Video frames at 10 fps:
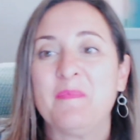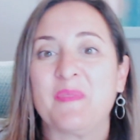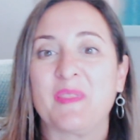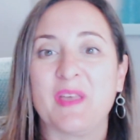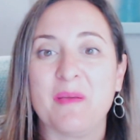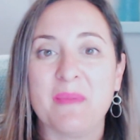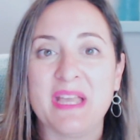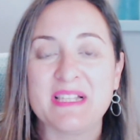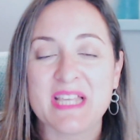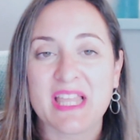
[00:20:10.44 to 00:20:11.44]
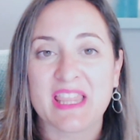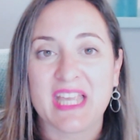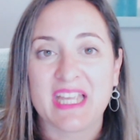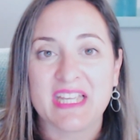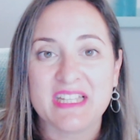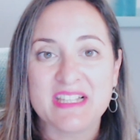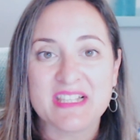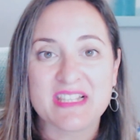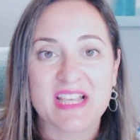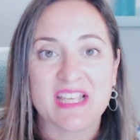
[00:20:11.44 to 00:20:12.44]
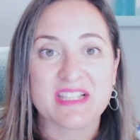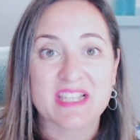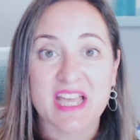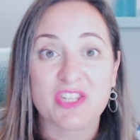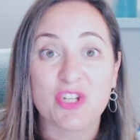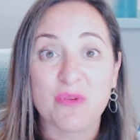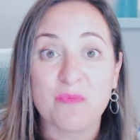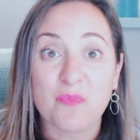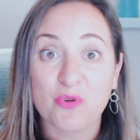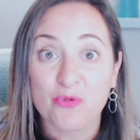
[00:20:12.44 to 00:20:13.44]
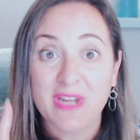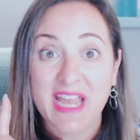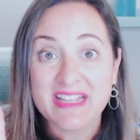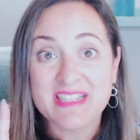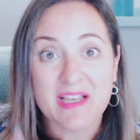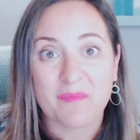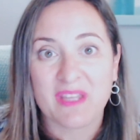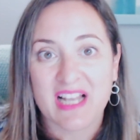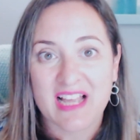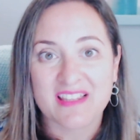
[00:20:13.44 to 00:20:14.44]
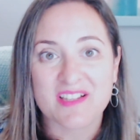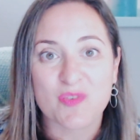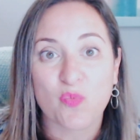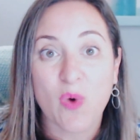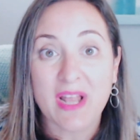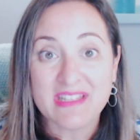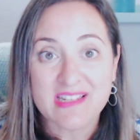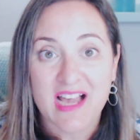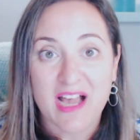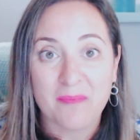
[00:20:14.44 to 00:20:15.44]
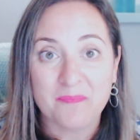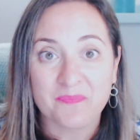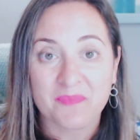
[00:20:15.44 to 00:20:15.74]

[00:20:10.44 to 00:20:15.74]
The amazing thing is that you create something like this one time